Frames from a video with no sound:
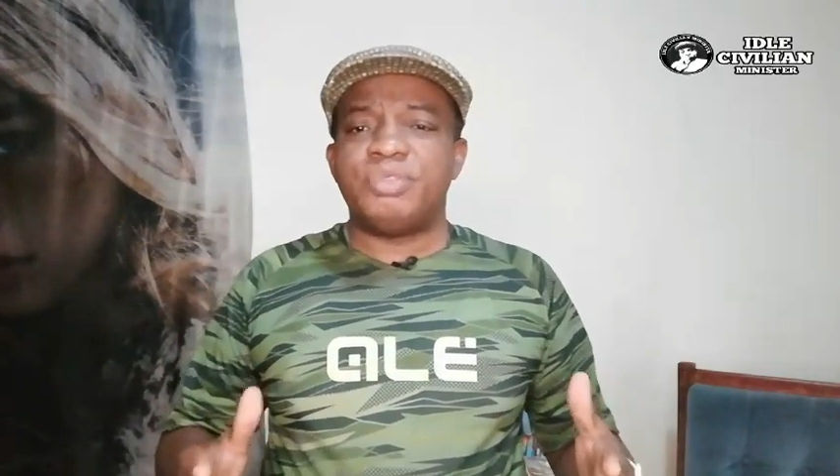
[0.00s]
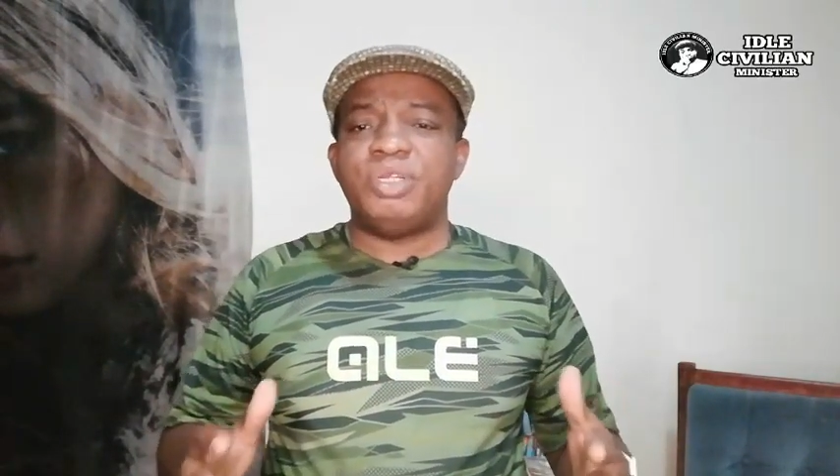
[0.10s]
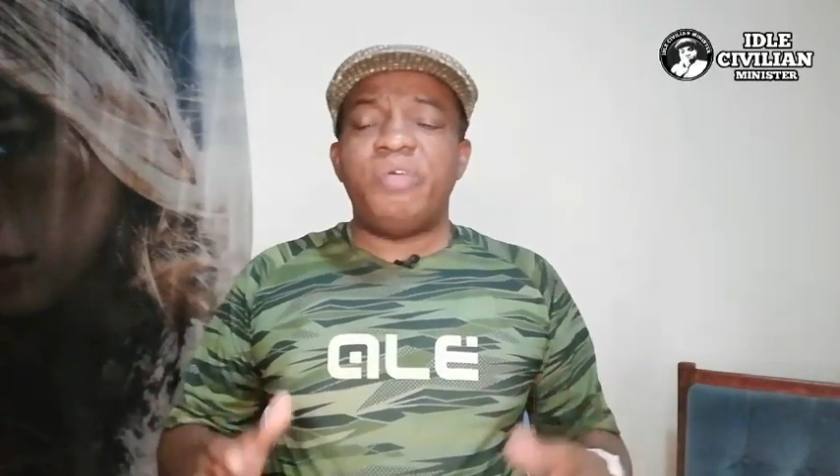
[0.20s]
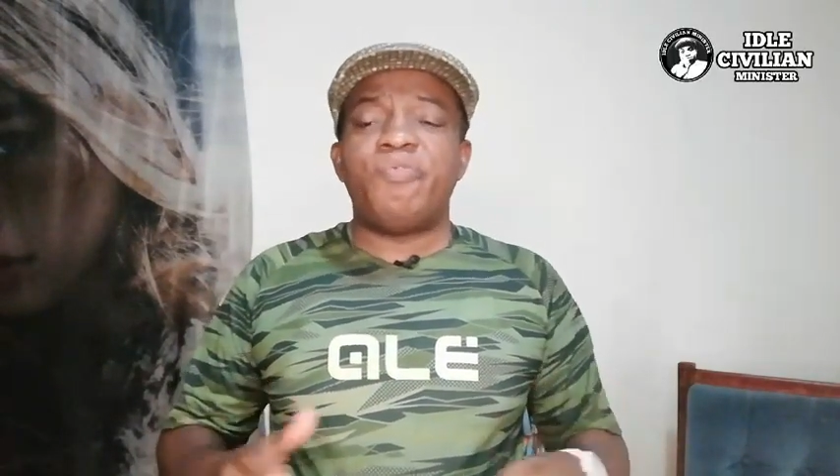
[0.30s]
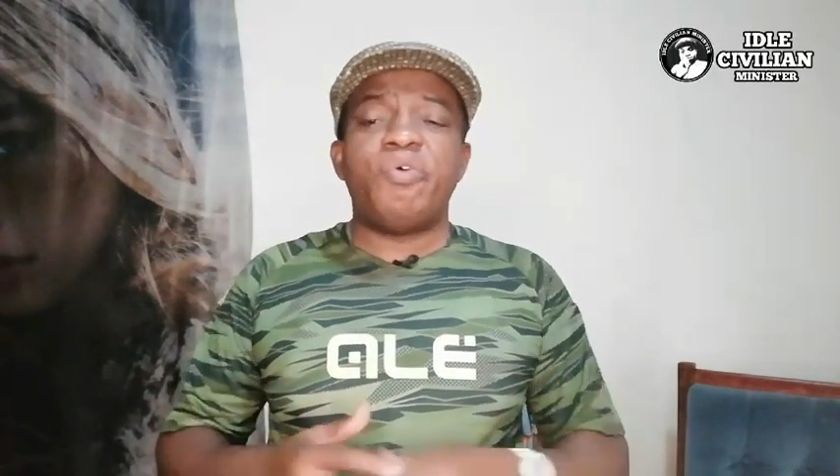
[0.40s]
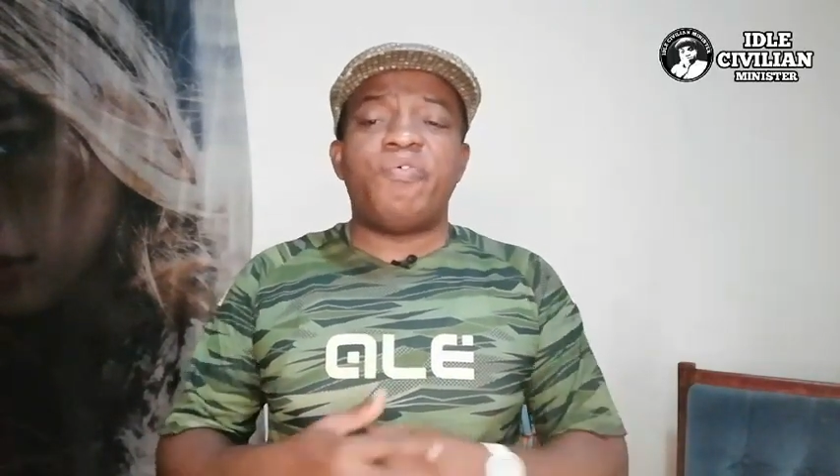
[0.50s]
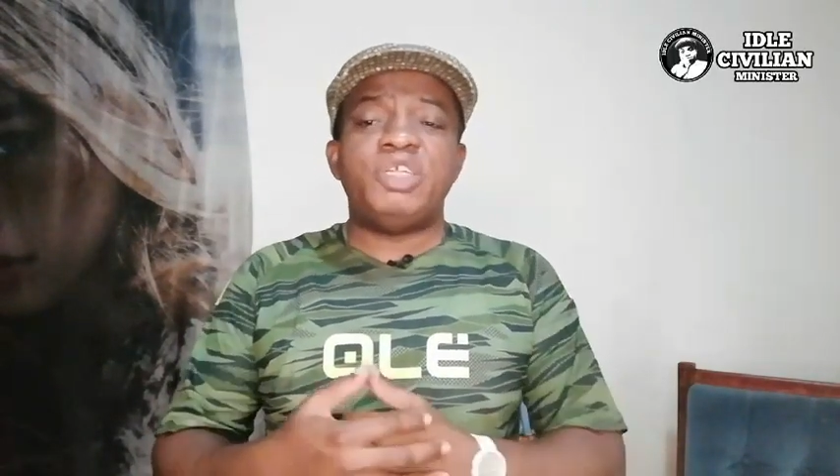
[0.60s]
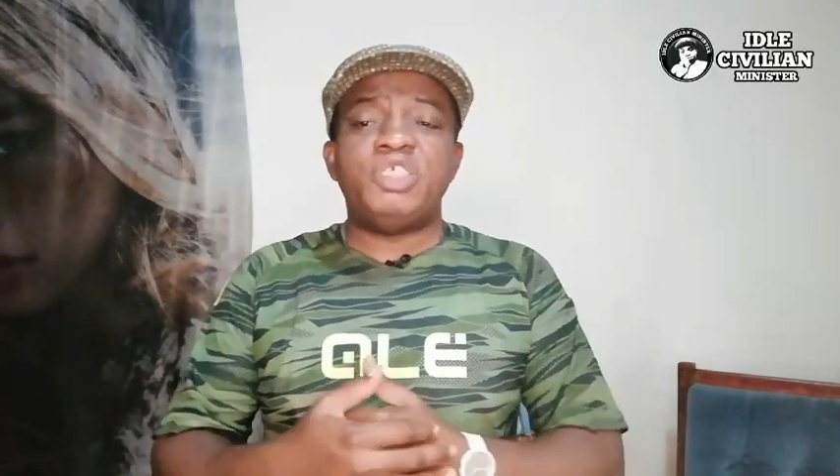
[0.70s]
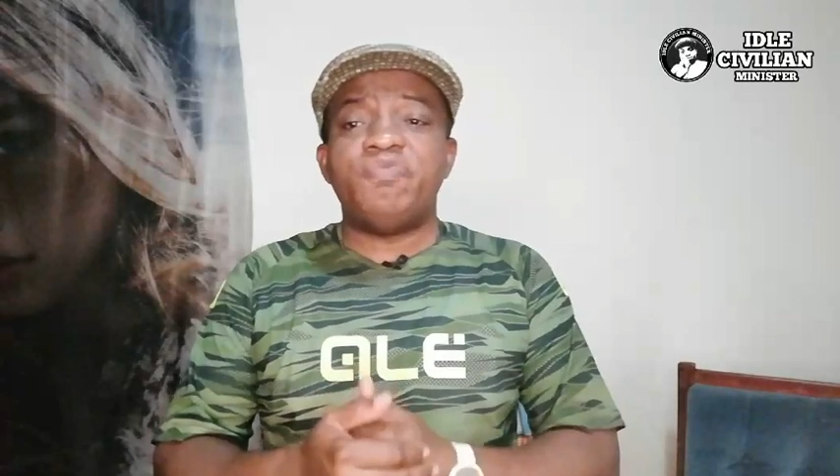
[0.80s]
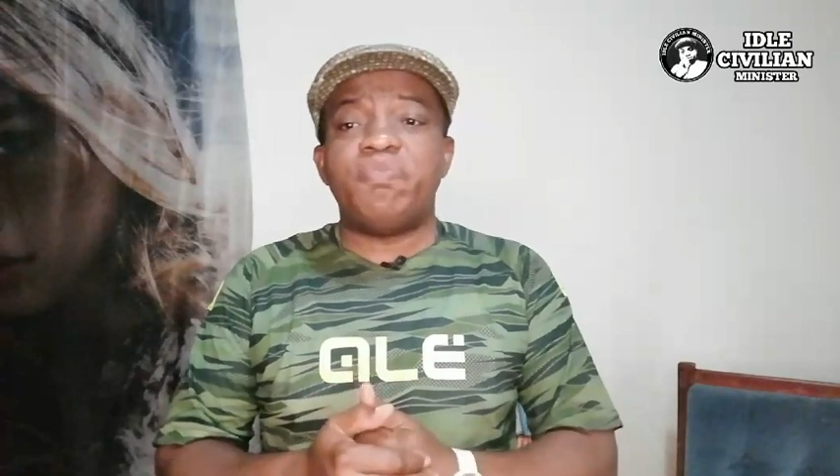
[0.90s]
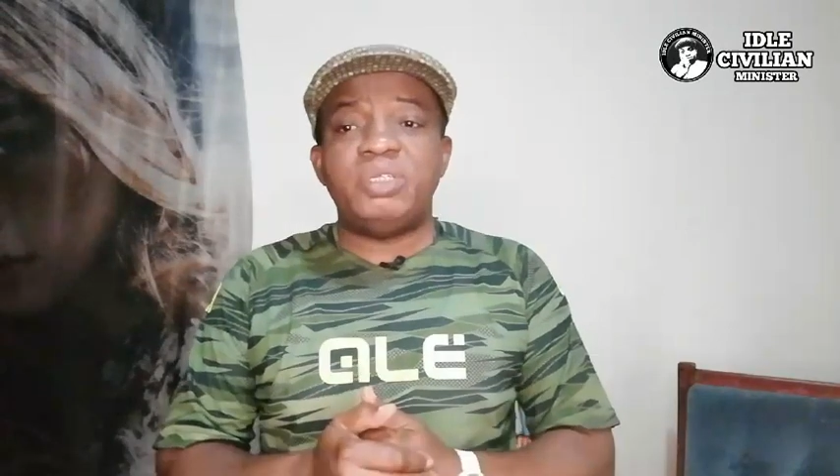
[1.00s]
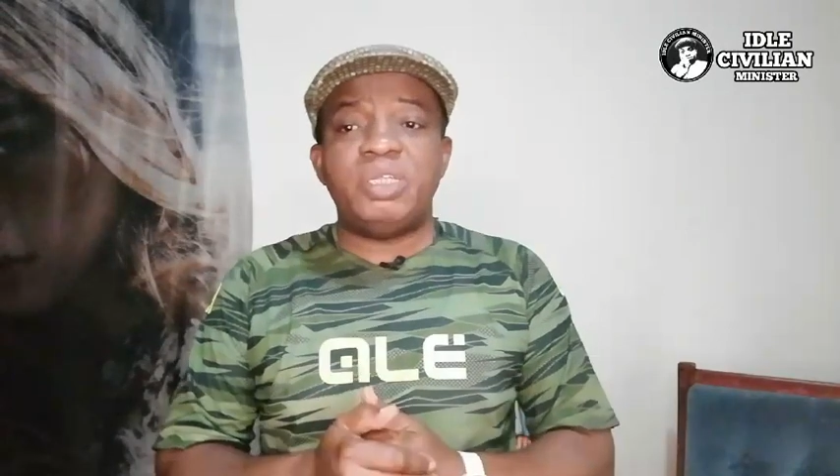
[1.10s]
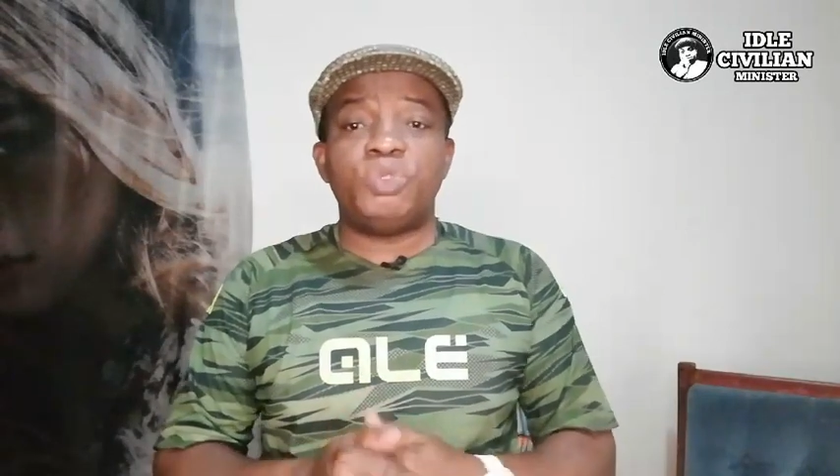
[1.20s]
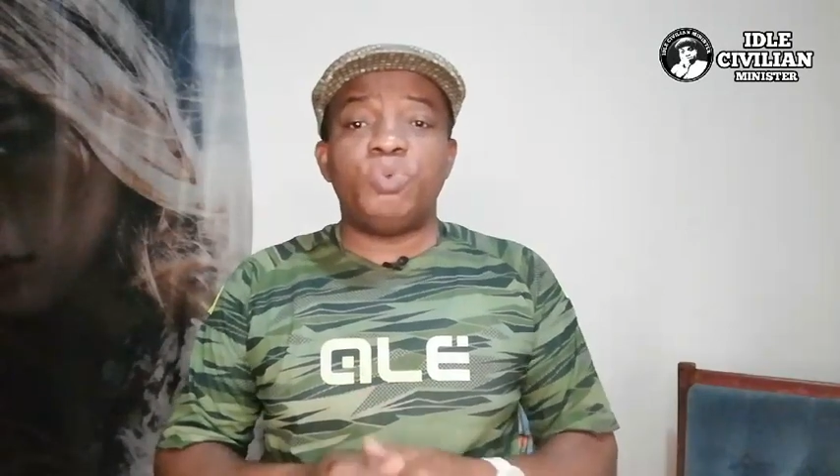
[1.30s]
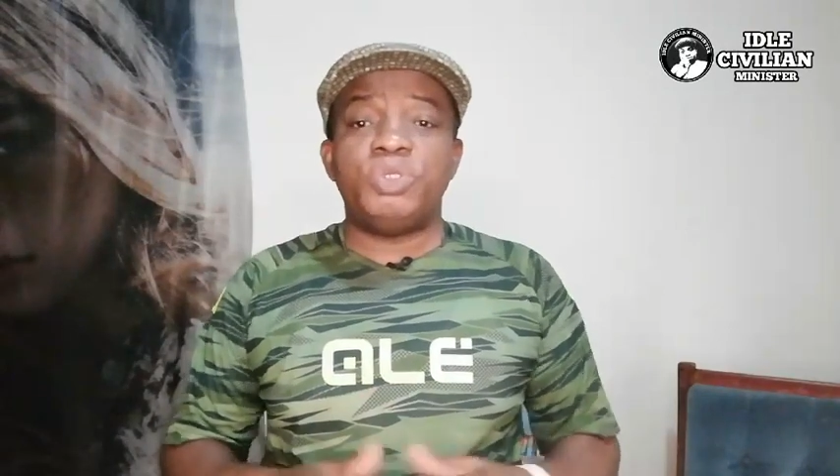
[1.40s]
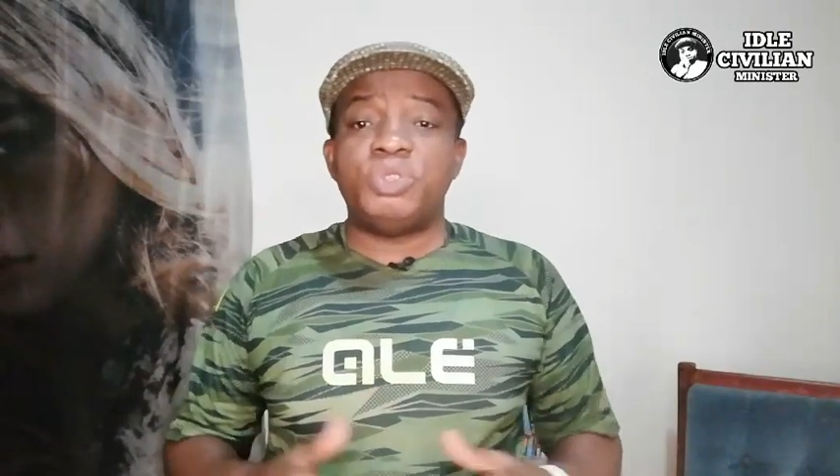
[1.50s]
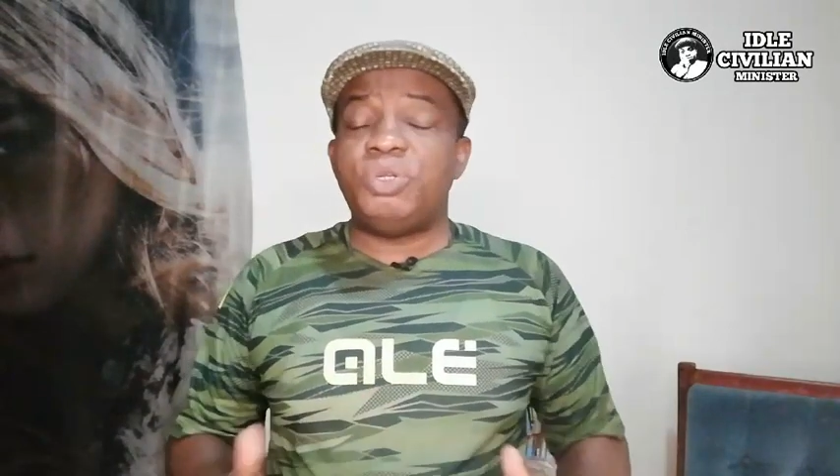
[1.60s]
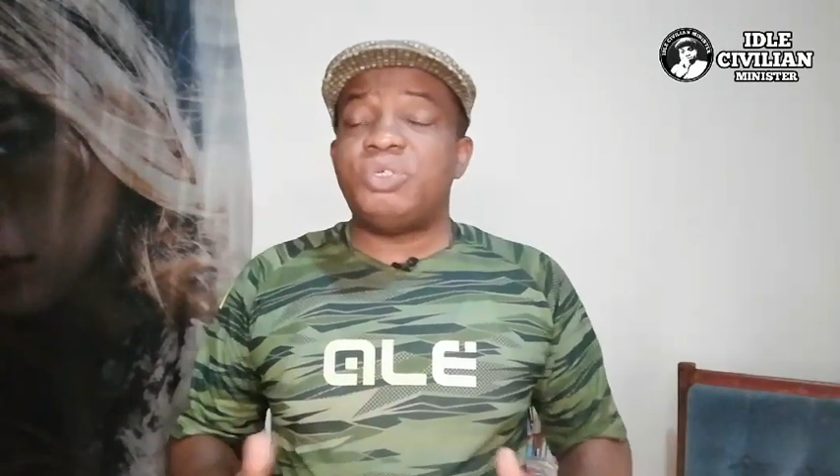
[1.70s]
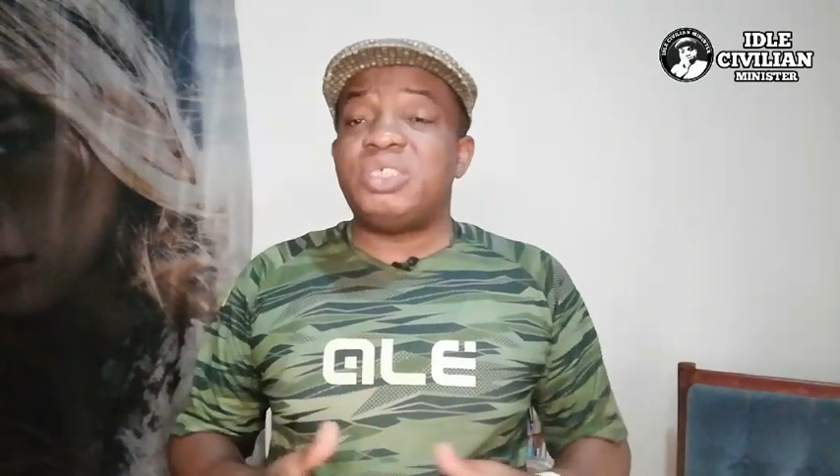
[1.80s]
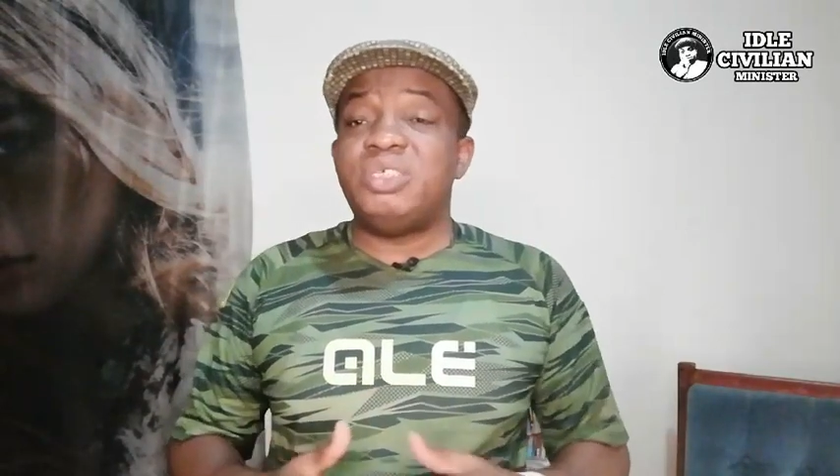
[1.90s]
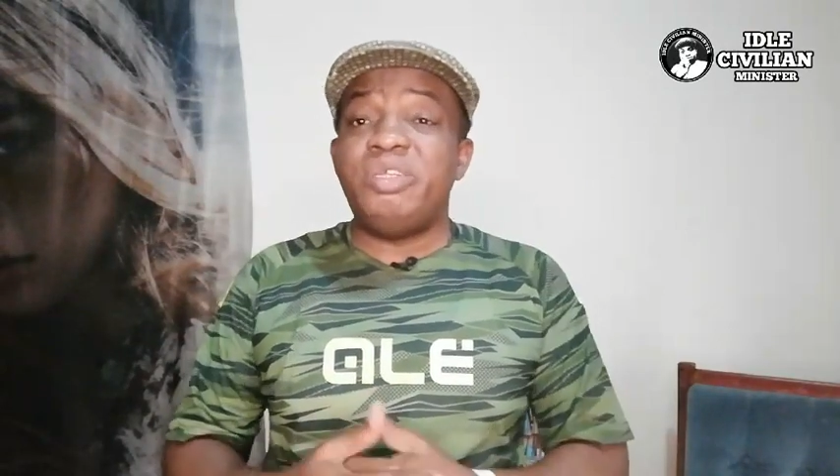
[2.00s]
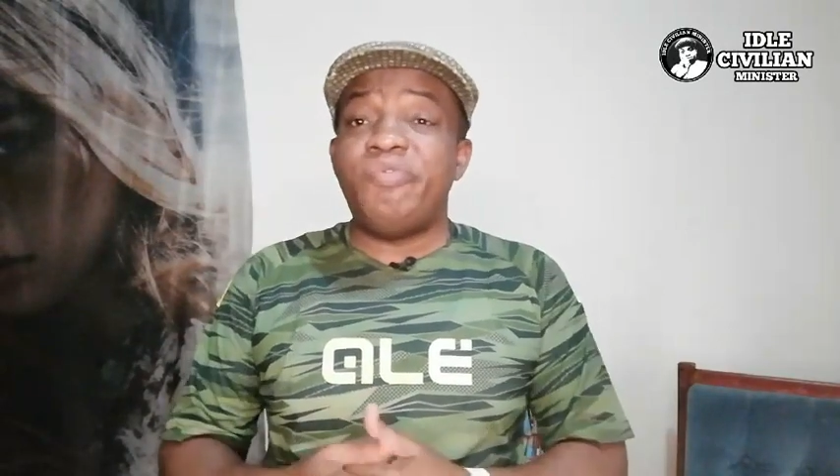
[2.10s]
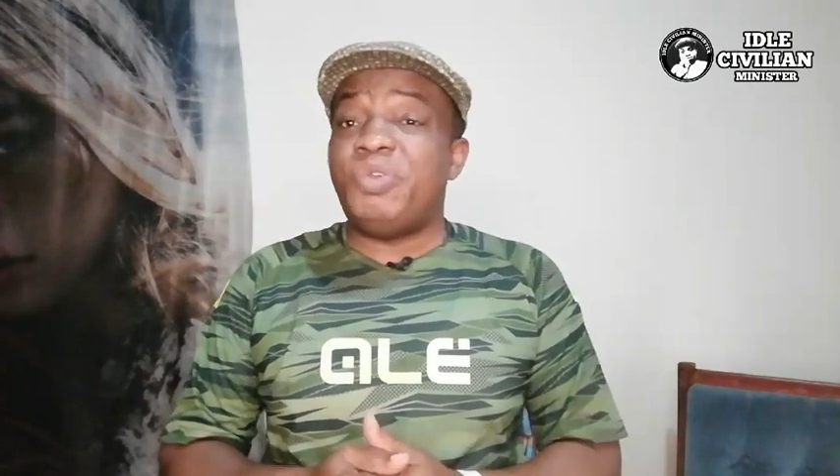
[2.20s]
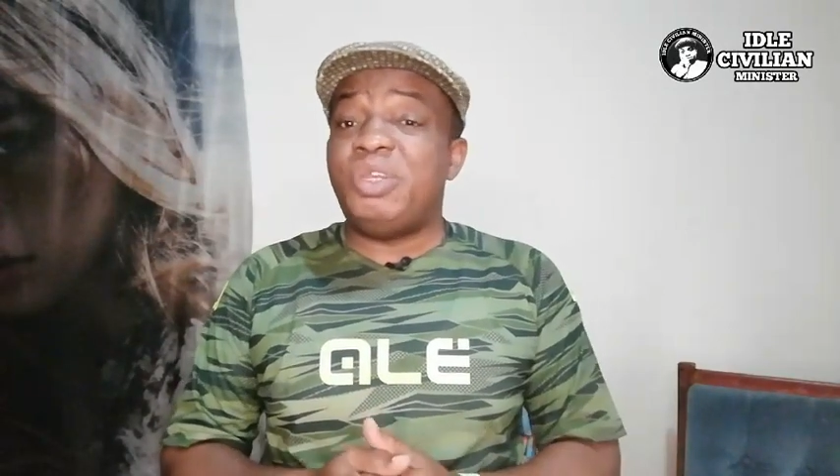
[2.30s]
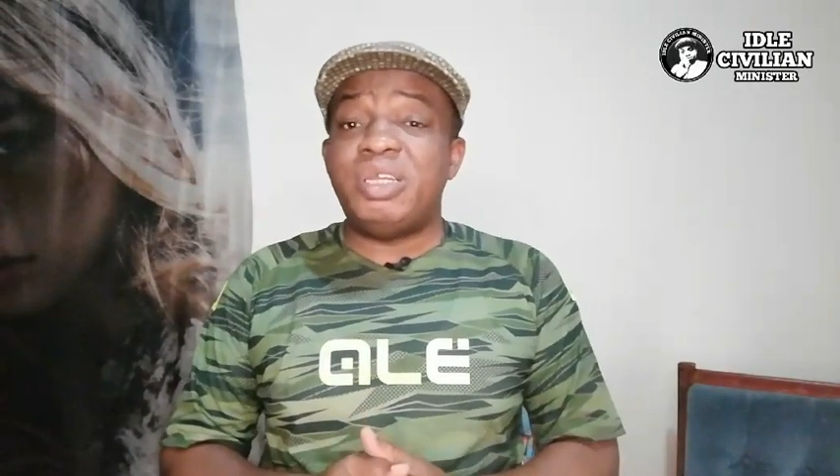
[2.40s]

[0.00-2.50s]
of achievement that was not even